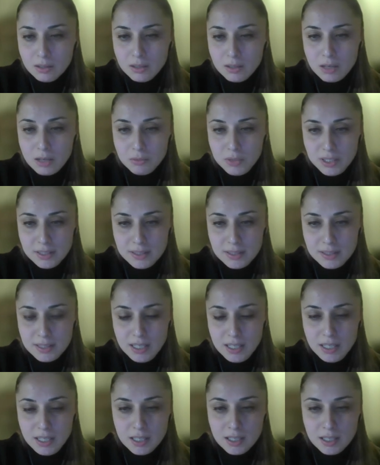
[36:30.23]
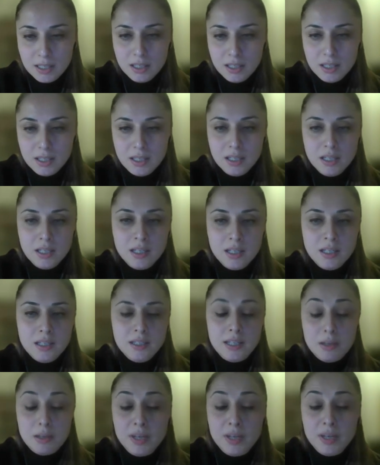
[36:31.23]
that we see,
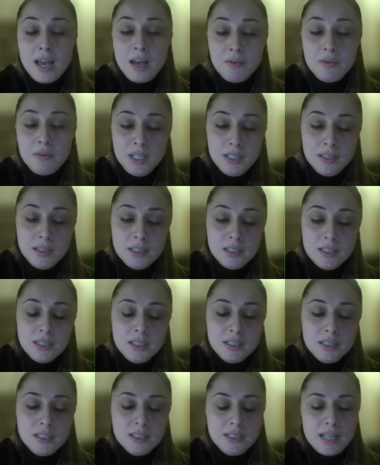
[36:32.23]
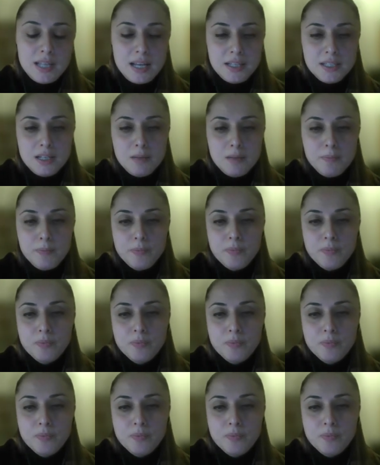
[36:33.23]
that we have in the data.